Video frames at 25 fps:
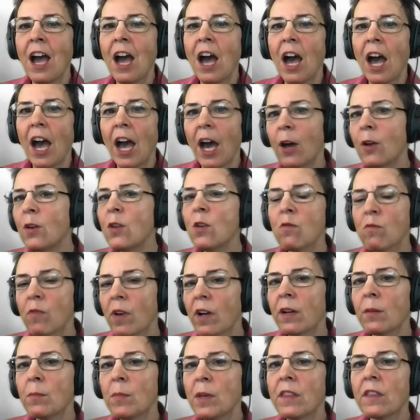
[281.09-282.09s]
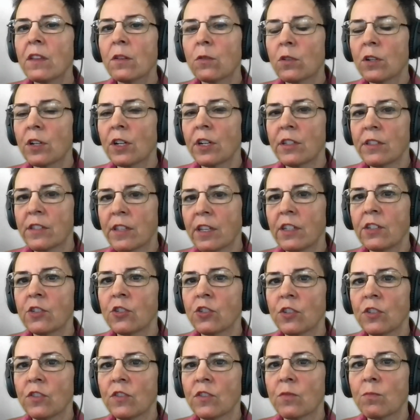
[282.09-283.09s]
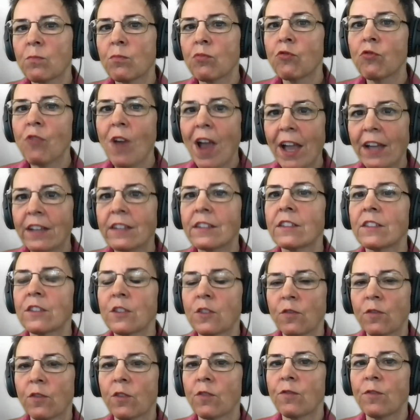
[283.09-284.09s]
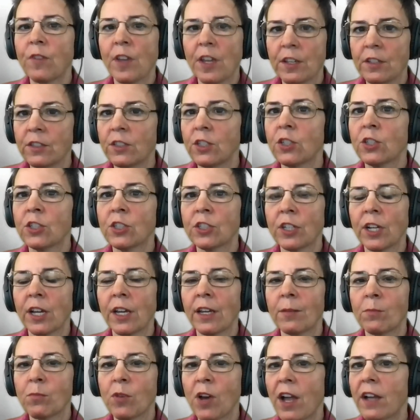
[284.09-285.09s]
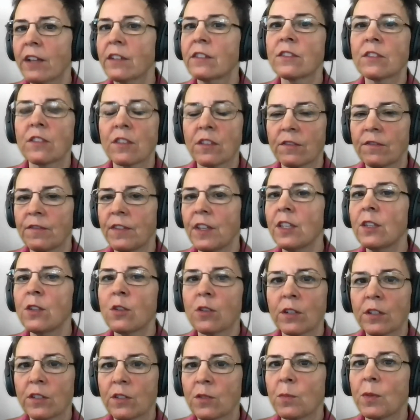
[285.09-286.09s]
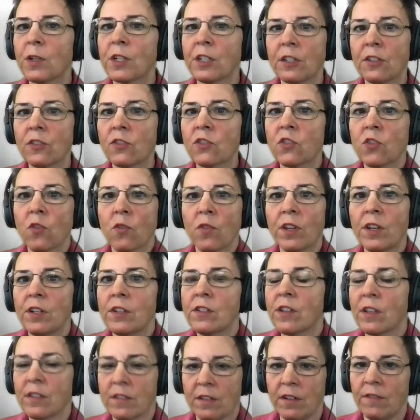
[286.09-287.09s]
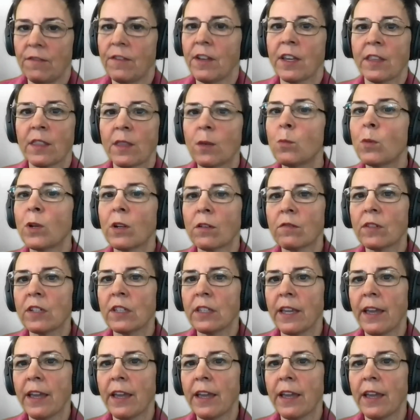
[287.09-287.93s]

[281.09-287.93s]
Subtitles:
How do you recommend that organizations practice for failure and practice their failure experience so that it doesn't affect them when it really